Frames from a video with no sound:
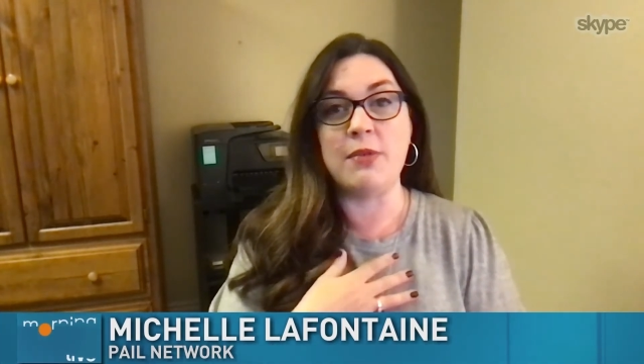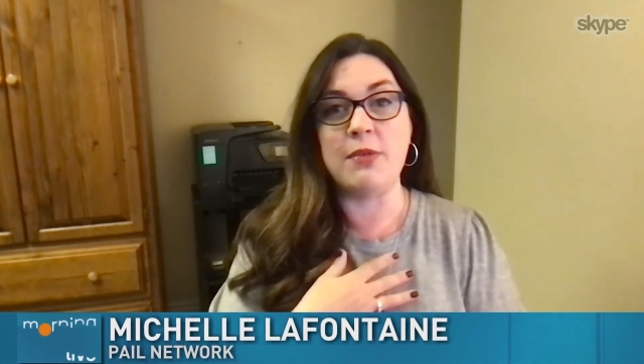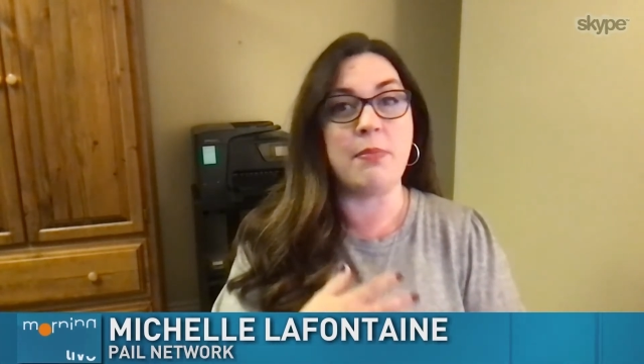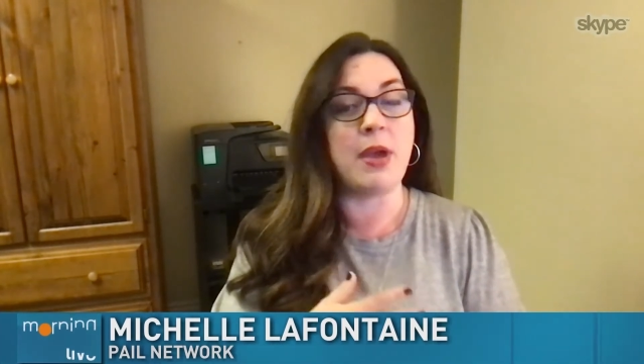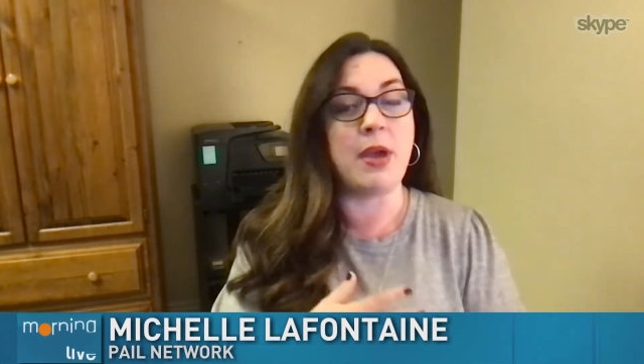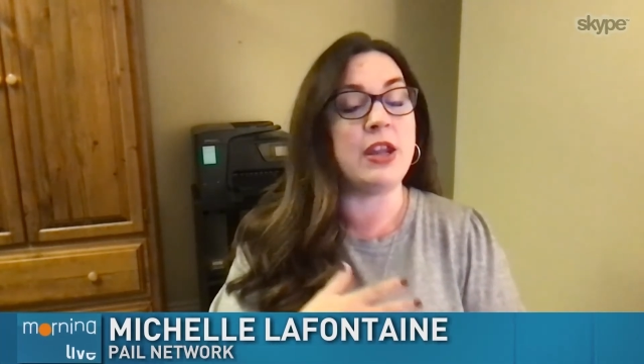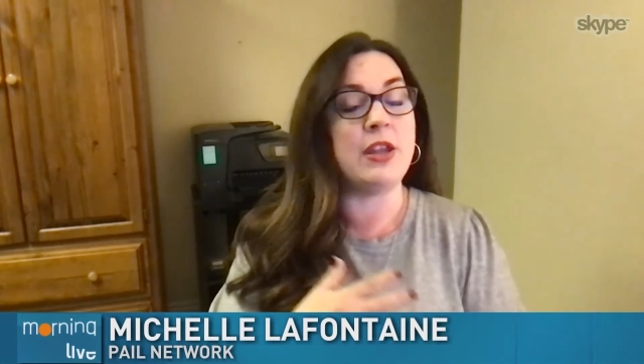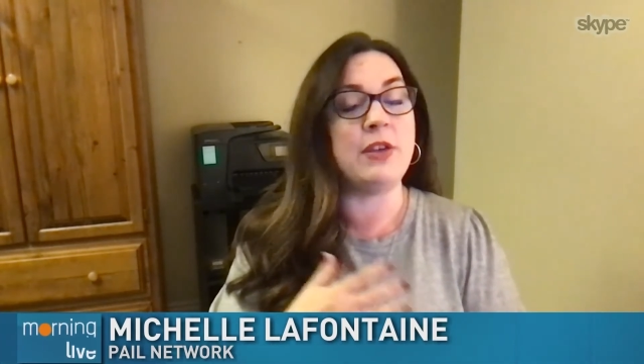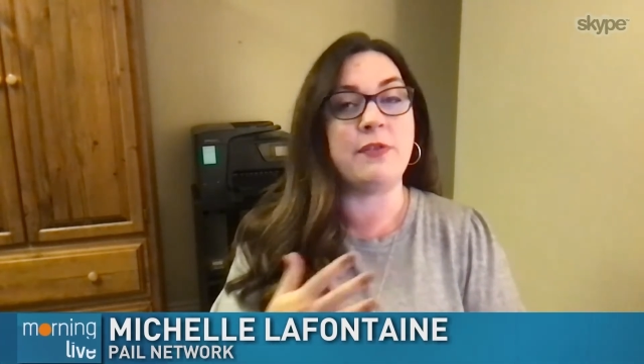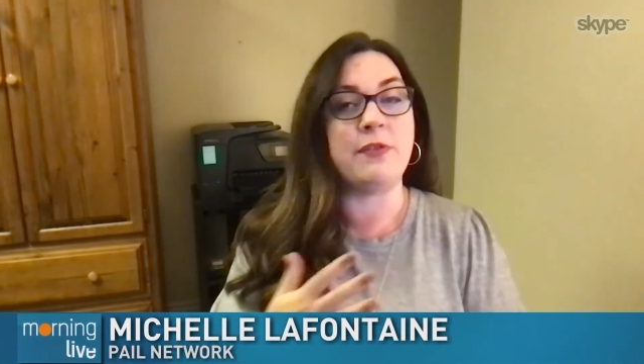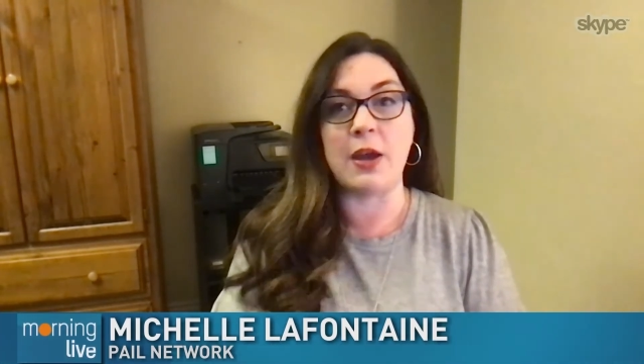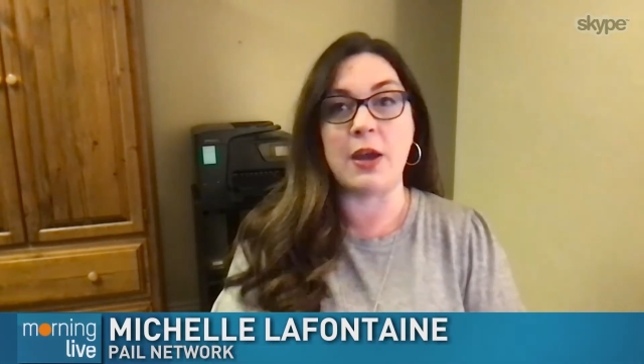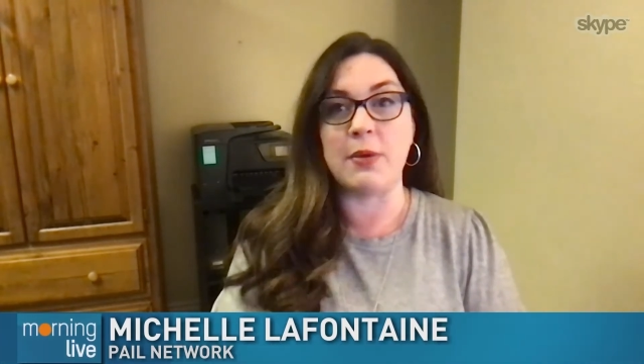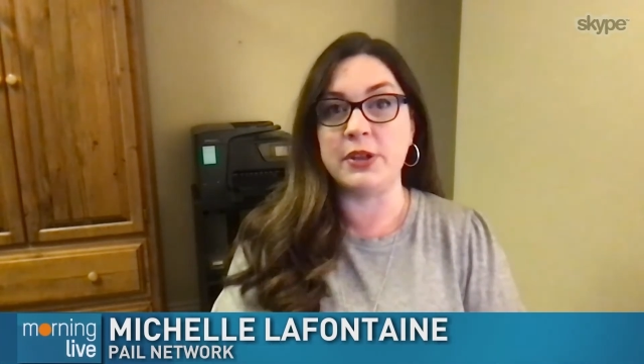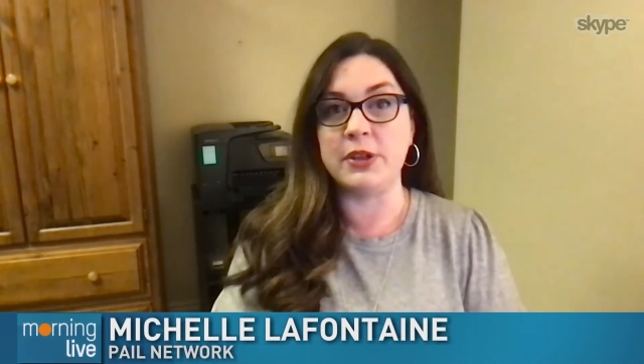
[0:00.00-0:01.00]
And many
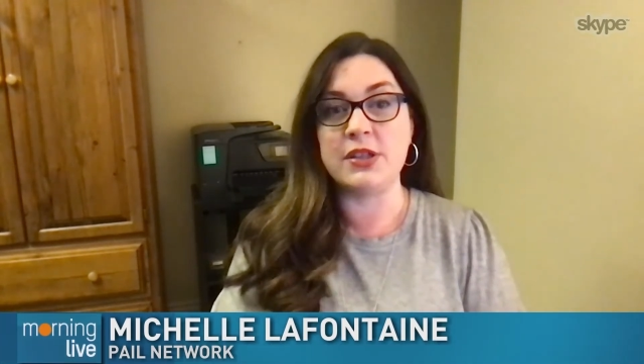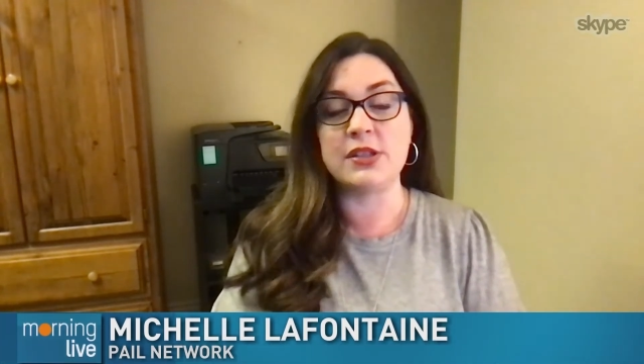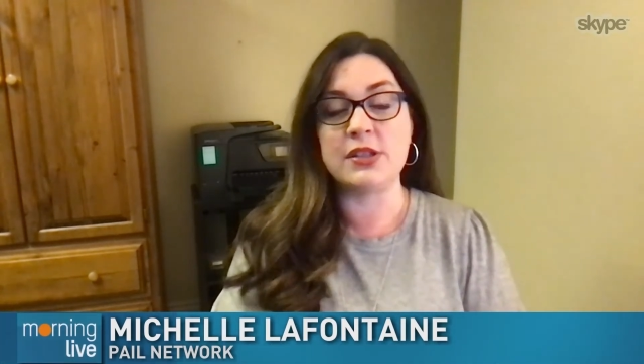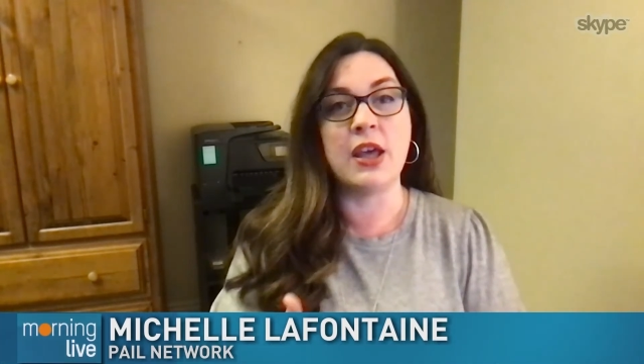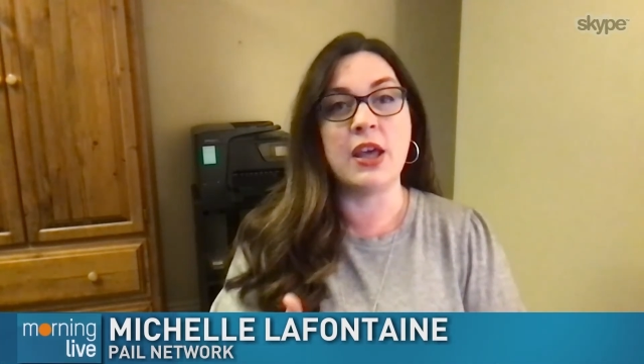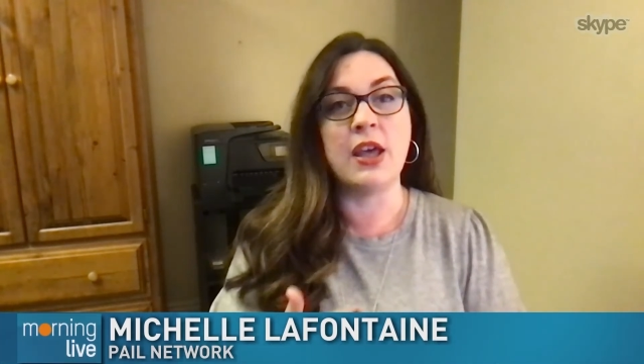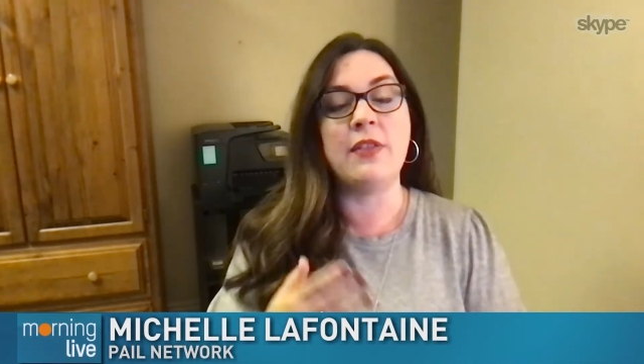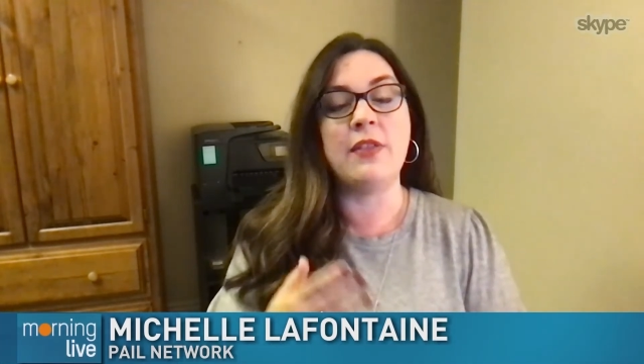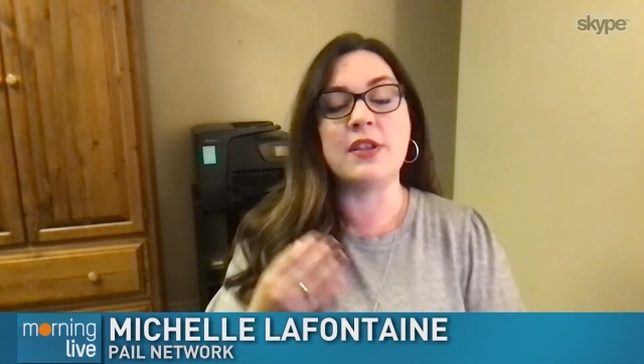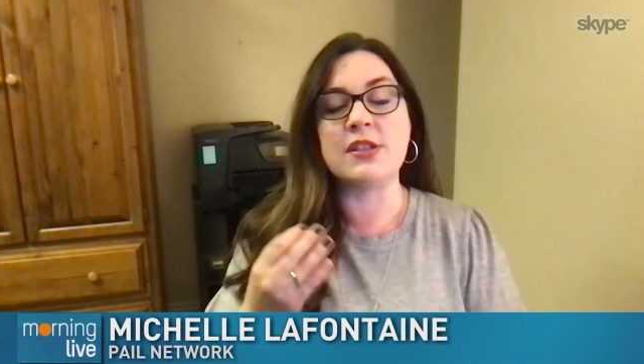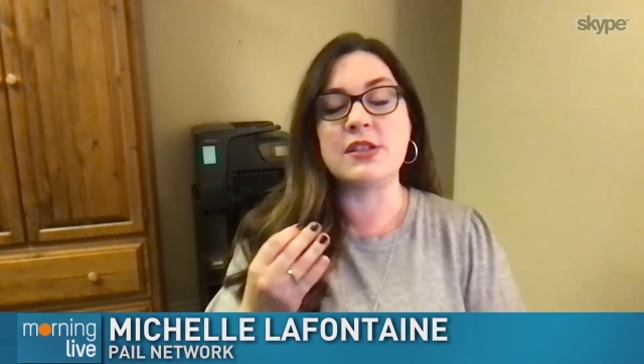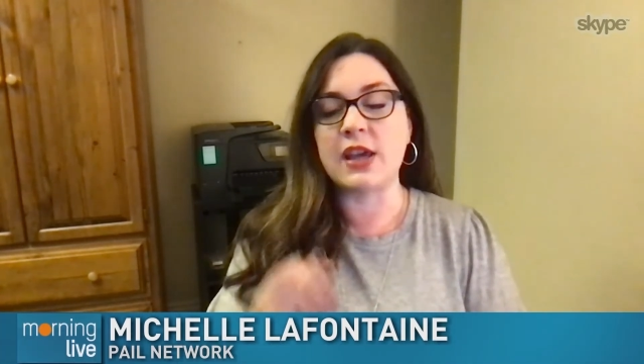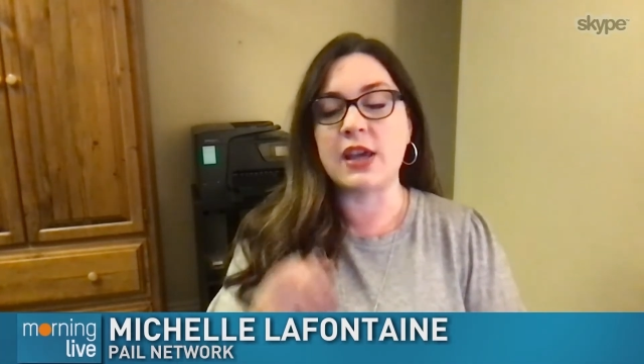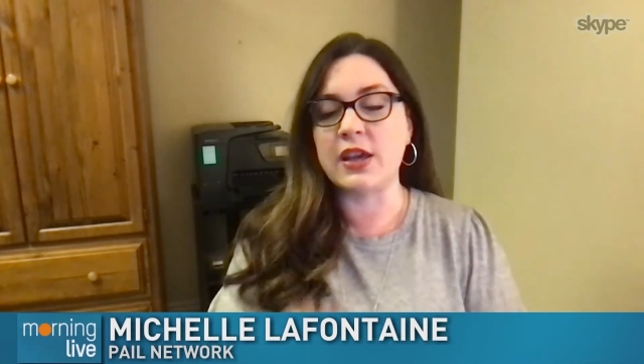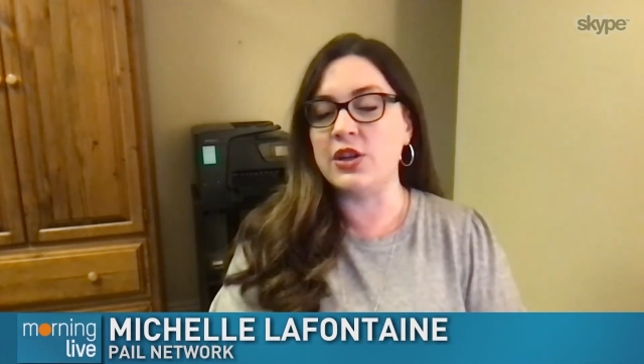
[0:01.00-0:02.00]
families,
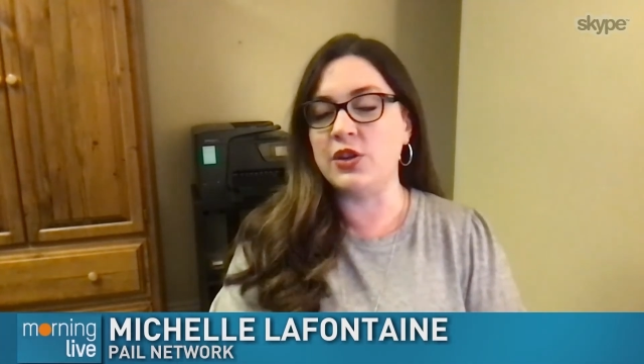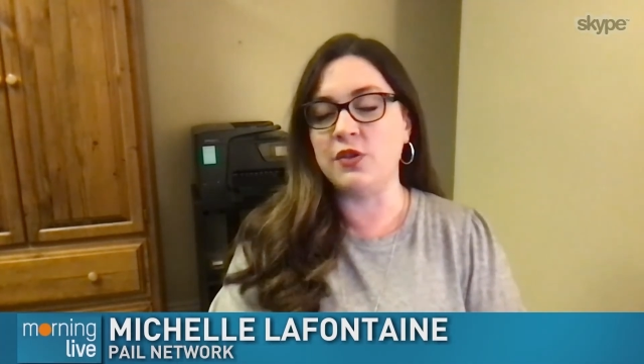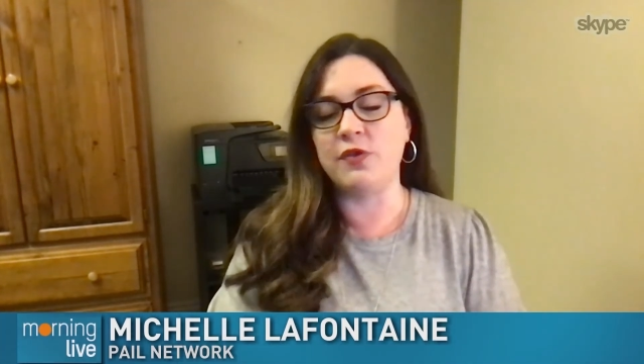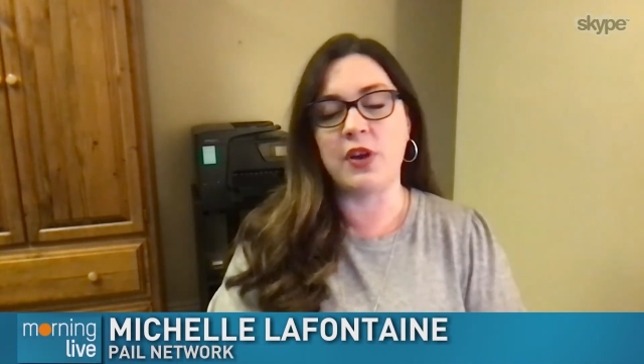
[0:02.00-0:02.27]
the second